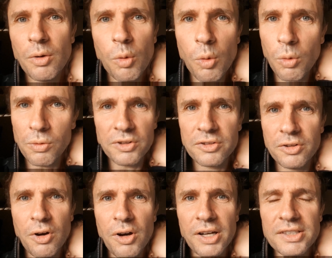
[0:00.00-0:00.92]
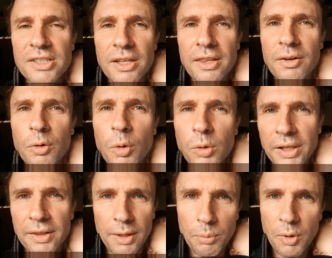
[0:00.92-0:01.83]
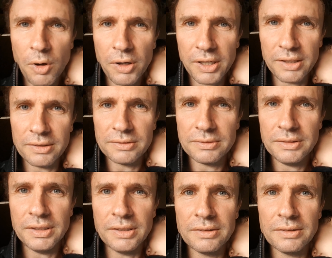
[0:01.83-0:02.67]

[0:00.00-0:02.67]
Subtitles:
all the sides, so they're all in their pocket. You